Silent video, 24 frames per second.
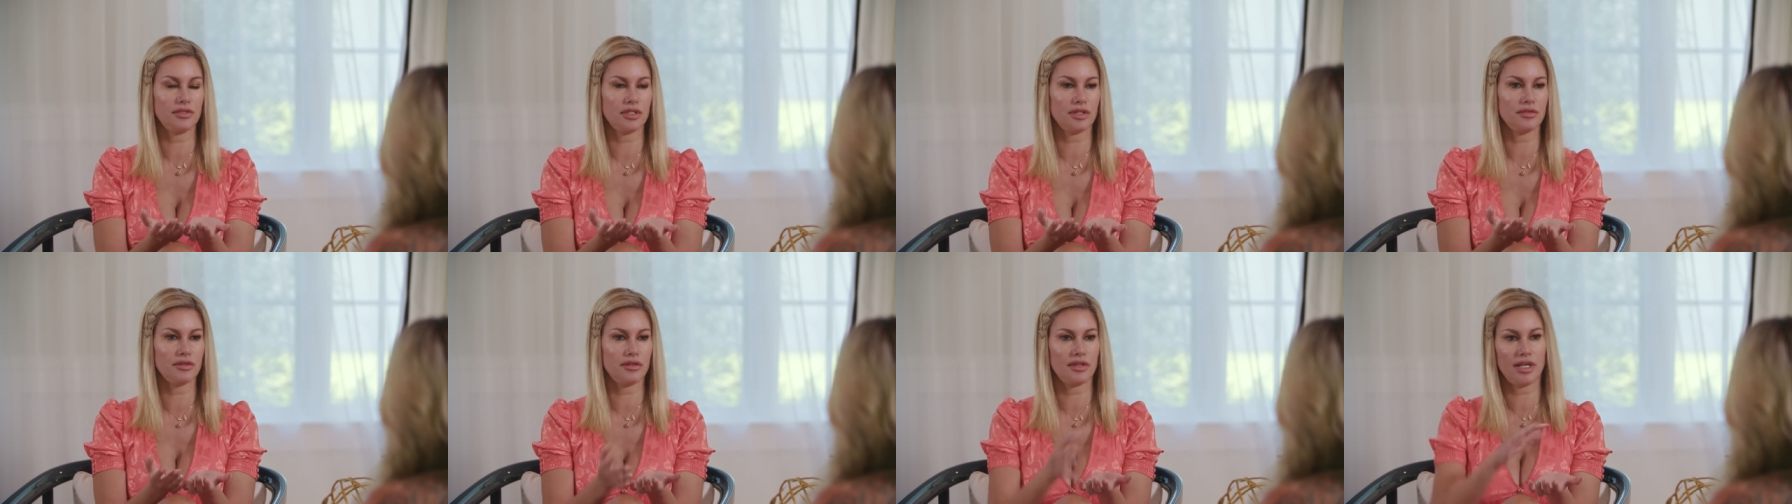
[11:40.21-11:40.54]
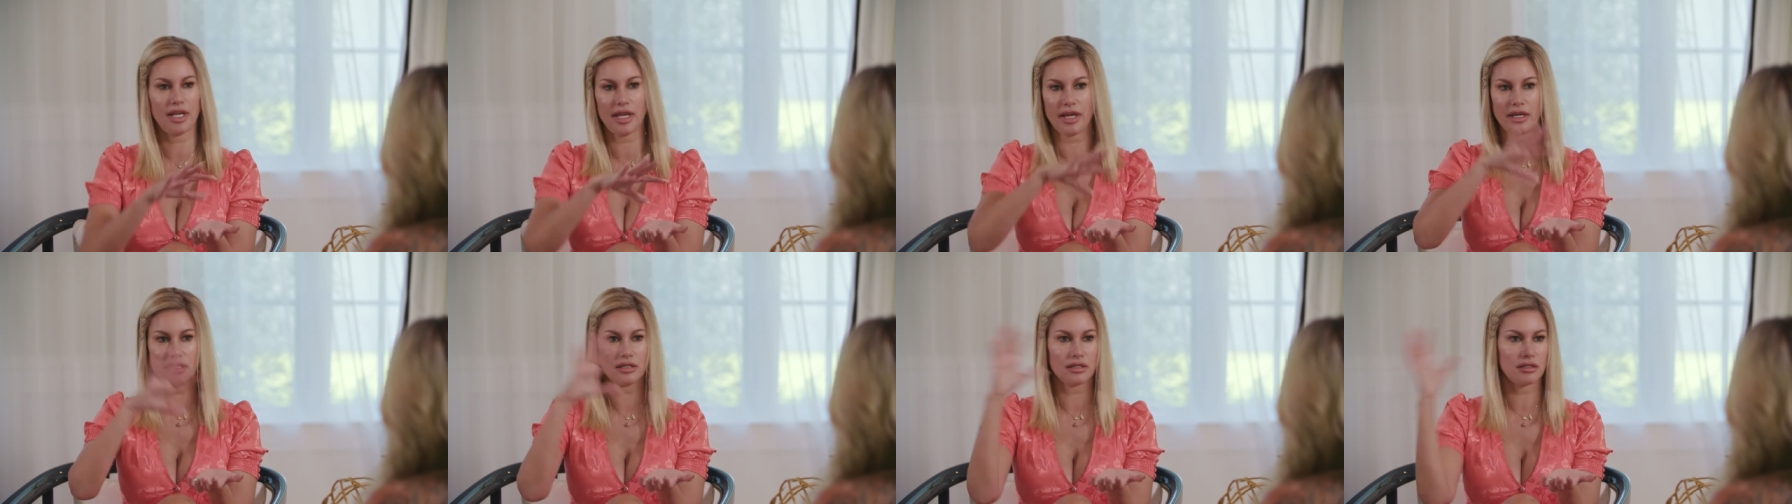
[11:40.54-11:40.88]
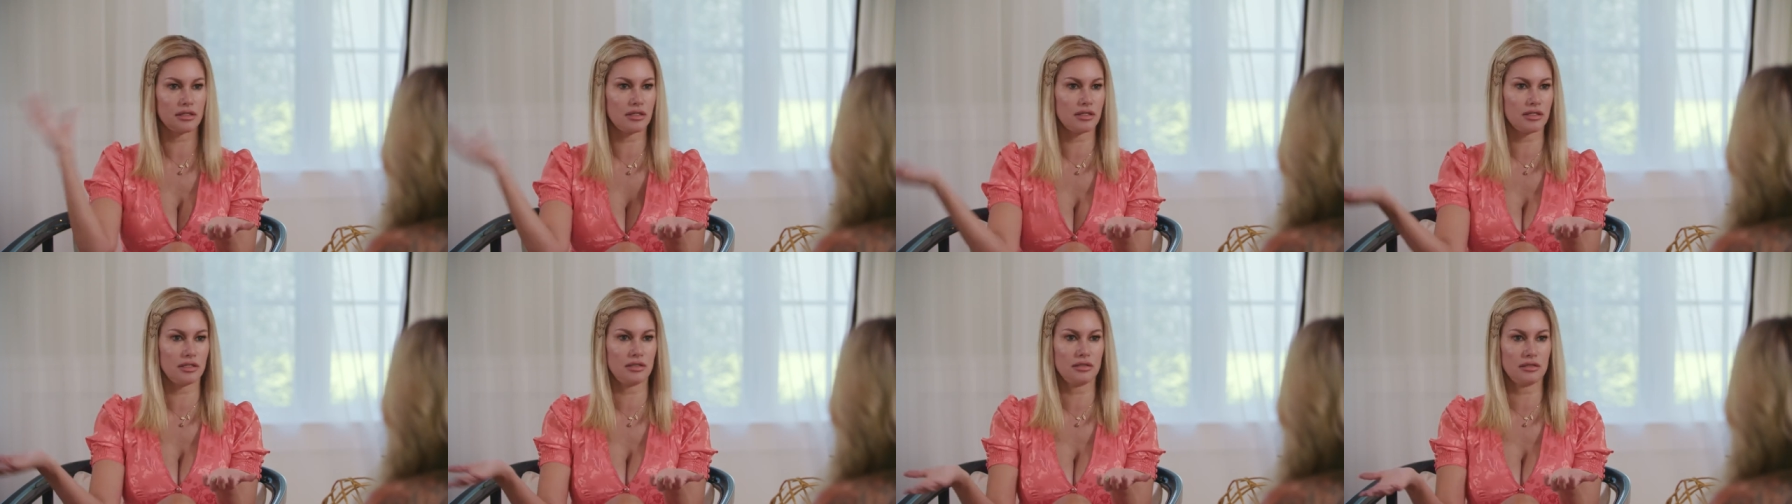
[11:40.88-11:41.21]
And then they added
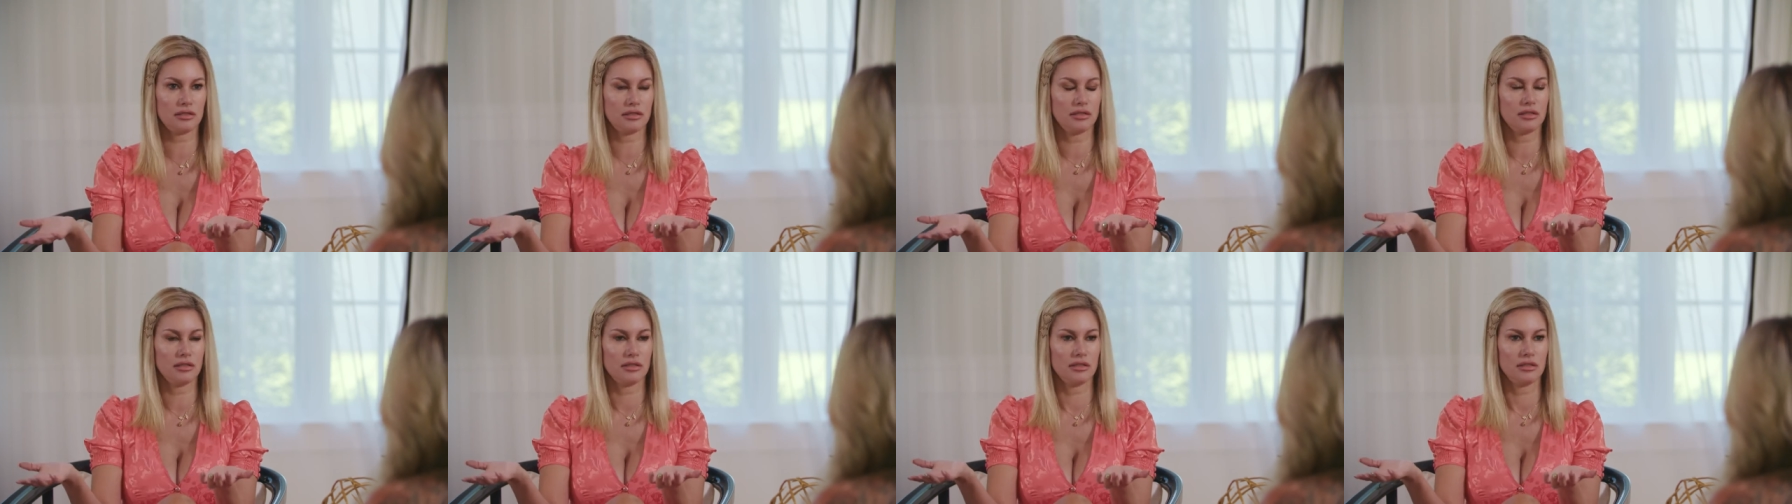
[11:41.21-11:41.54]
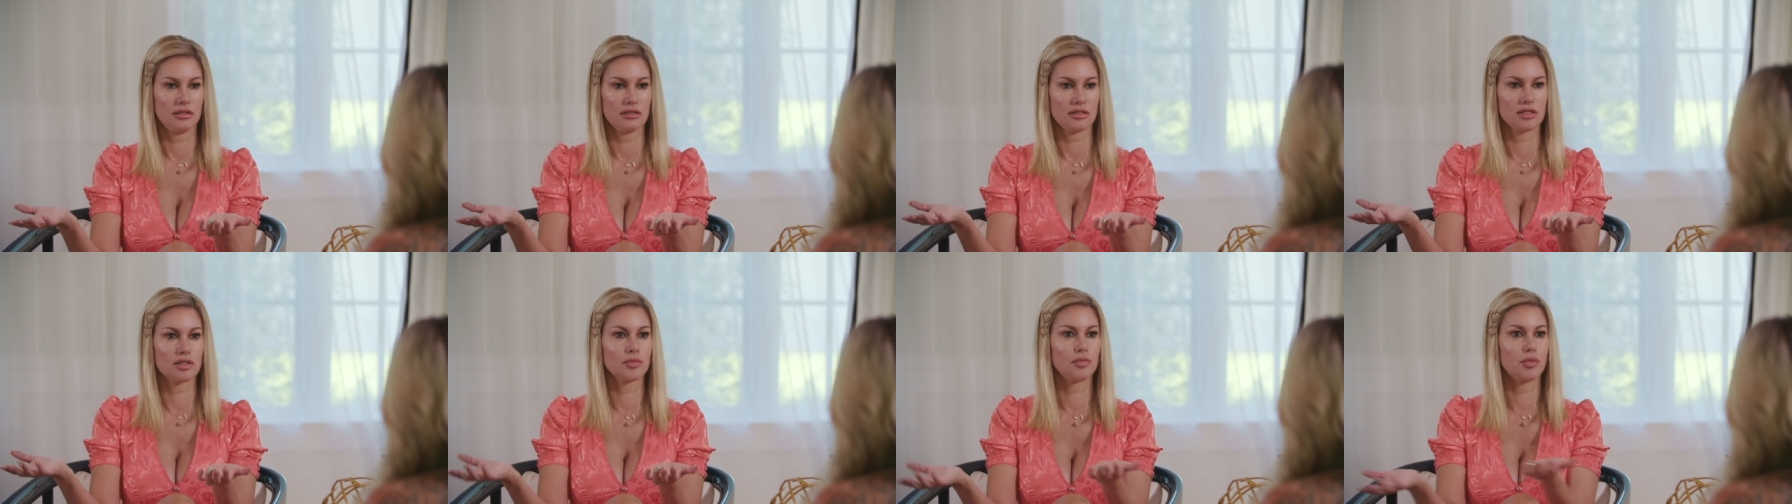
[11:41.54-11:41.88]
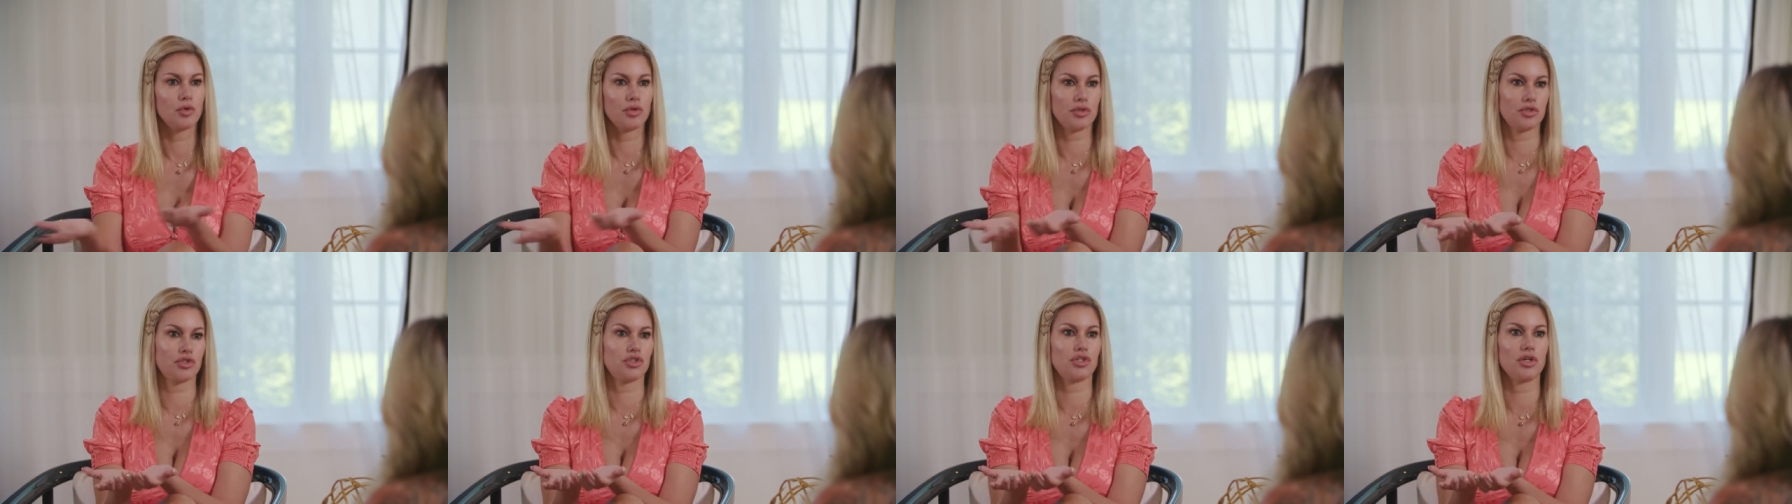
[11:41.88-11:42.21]
on some
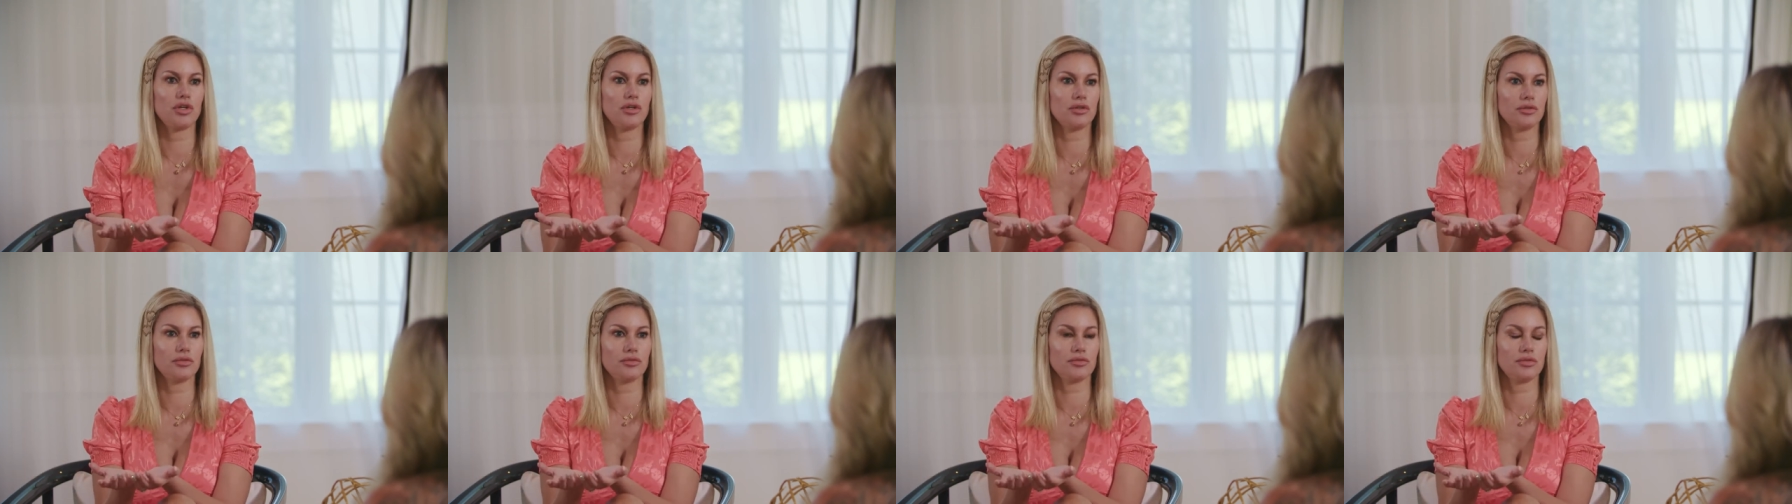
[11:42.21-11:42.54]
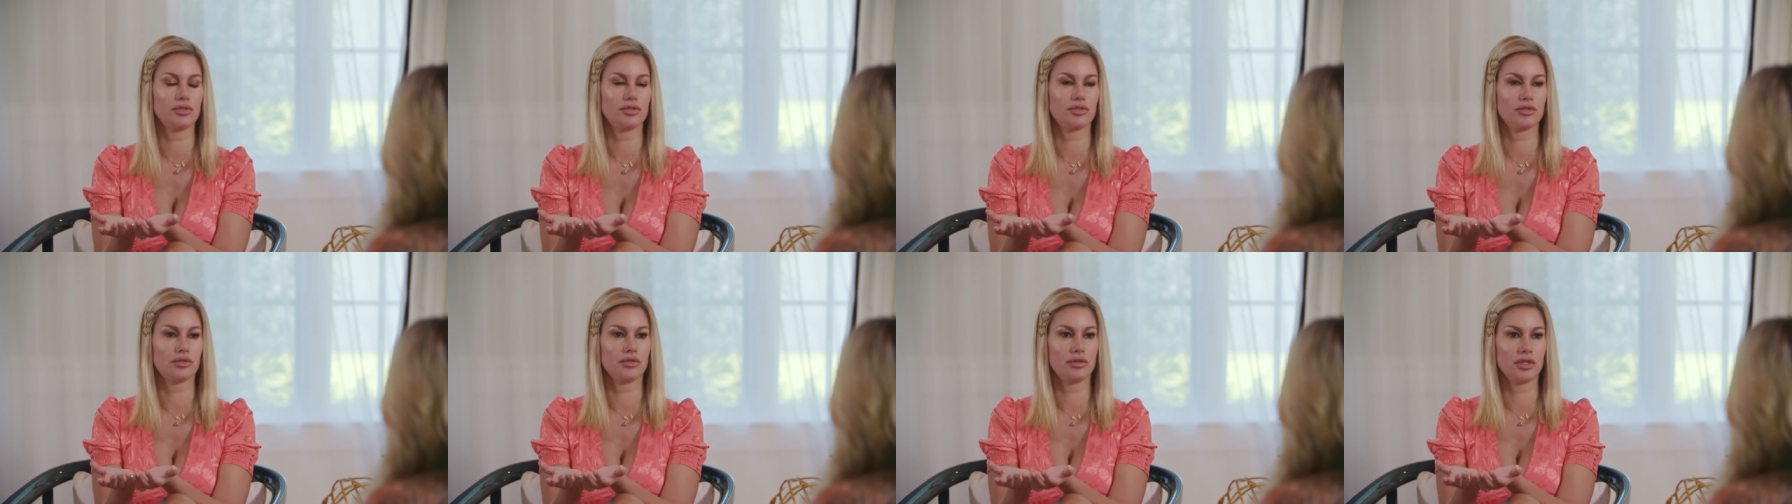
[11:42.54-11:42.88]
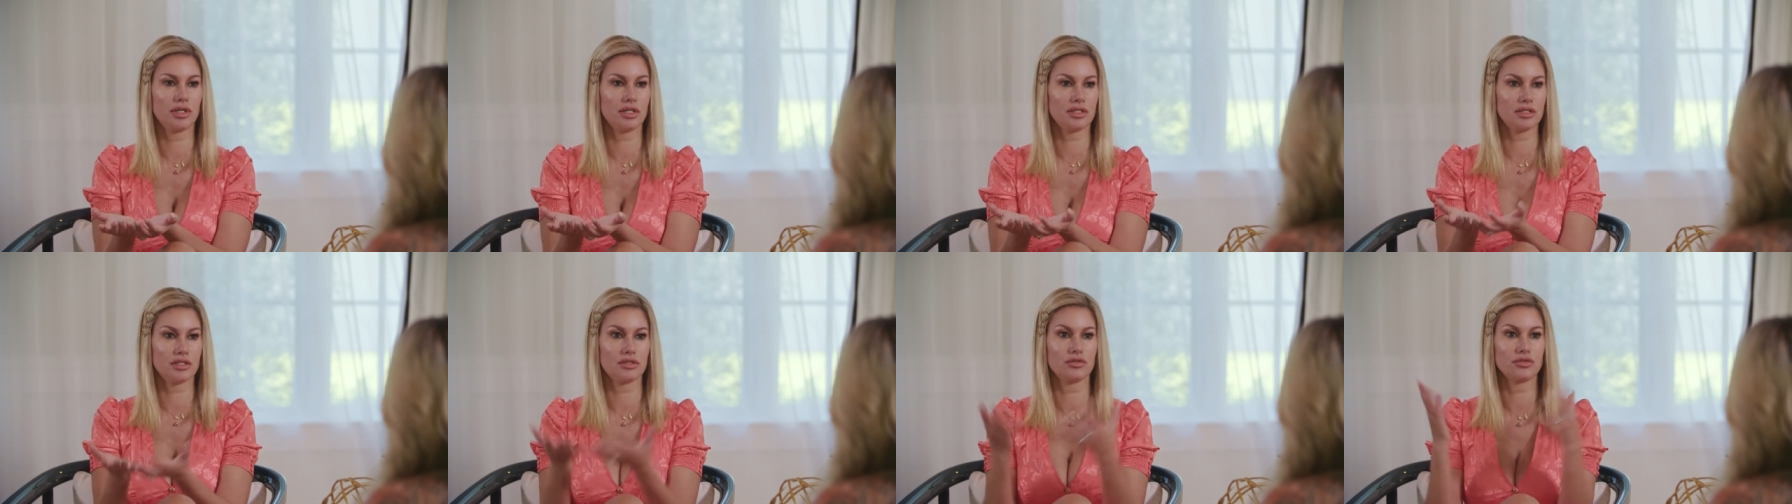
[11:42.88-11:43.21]
more shows, so I guess it's